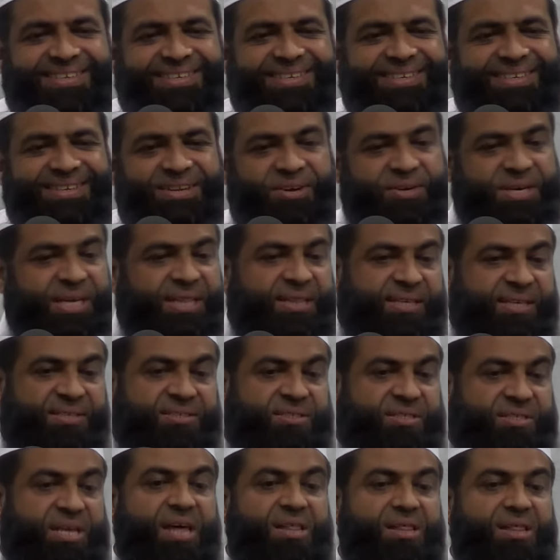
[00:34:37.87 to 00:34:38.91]
Look at the
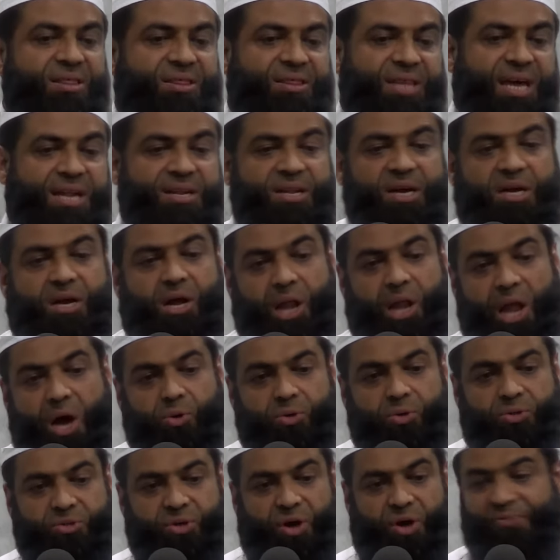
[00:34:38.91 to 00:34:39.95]
strength and the
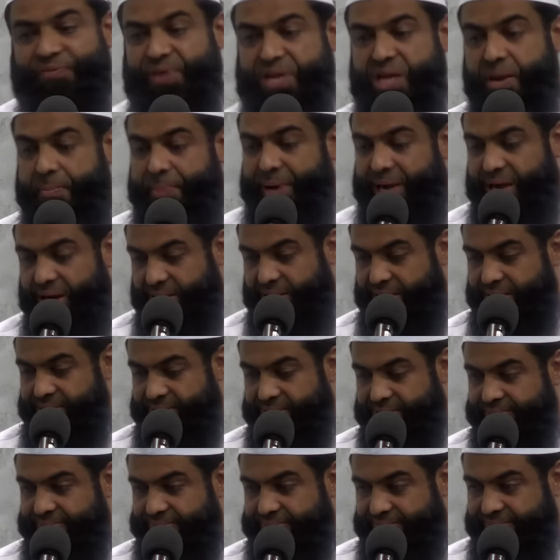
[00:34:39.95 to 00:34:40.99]
clout of a Nabi.
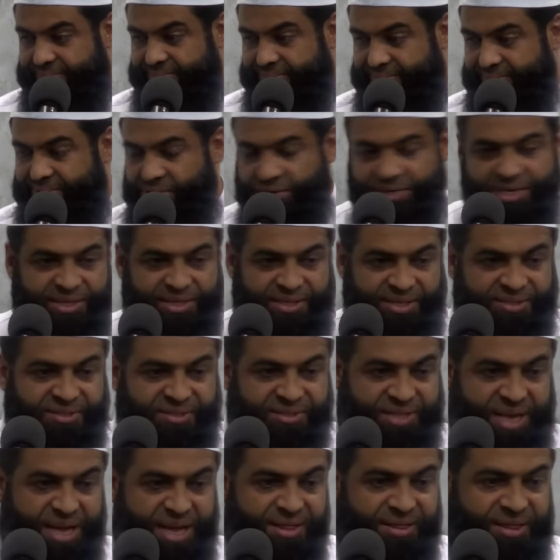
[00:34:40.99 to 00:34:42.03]
Look at the
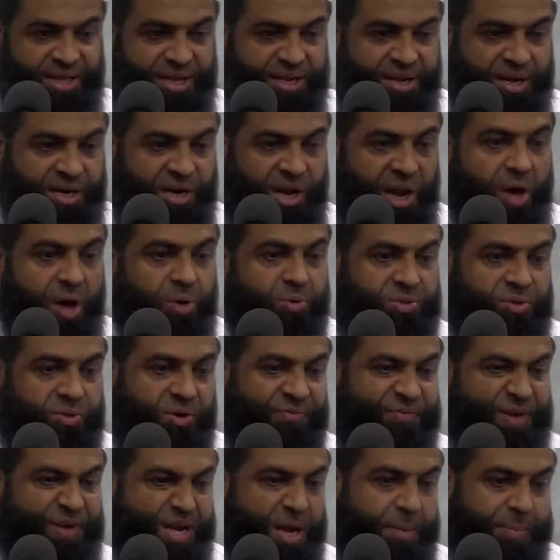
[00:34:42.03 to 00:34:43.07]
strength and the clout
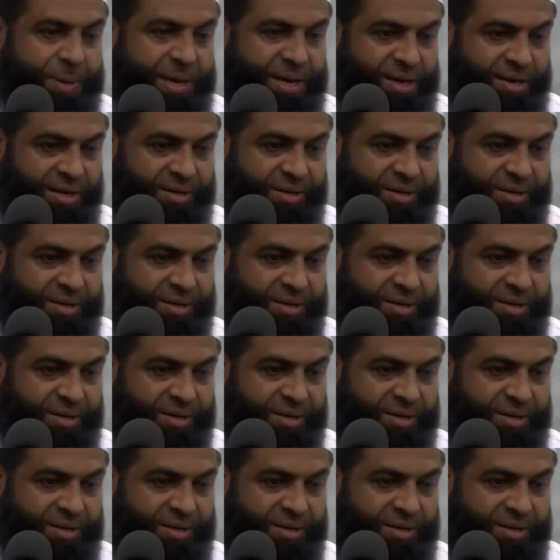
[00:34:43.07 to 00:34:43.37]
of a Nabi.